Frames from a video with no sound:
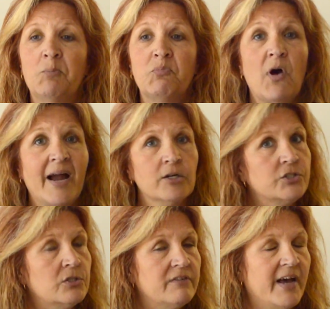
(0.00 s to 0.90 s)
prior
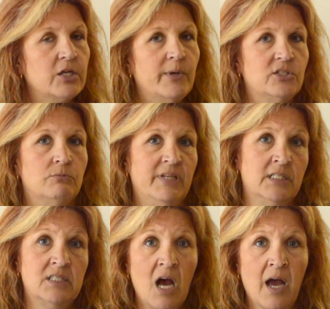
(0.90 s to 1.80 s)
to an evaluation being
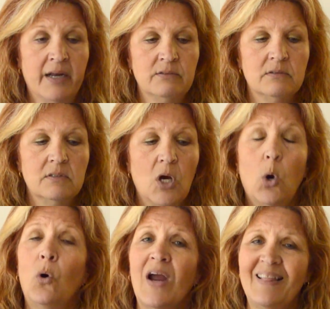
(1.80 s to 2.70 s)
done
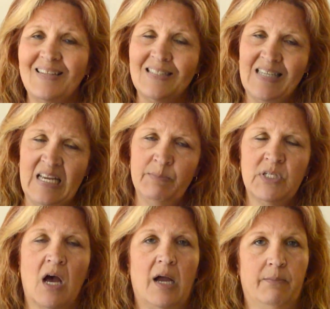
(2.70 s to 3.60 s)
or at the same
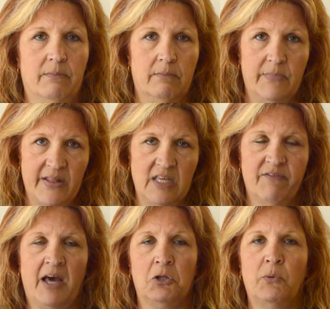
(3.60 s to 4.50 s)
time that the
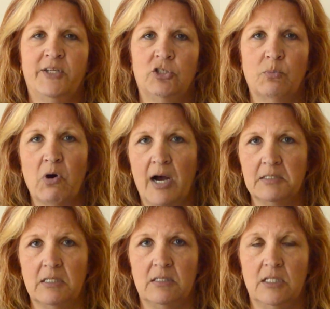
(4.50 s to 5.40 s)
evaluation
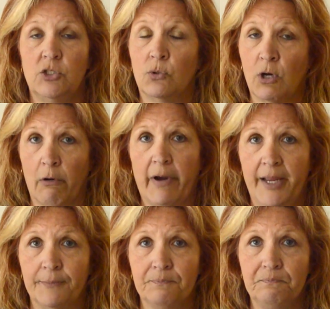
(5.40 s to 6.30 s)
process is occurring.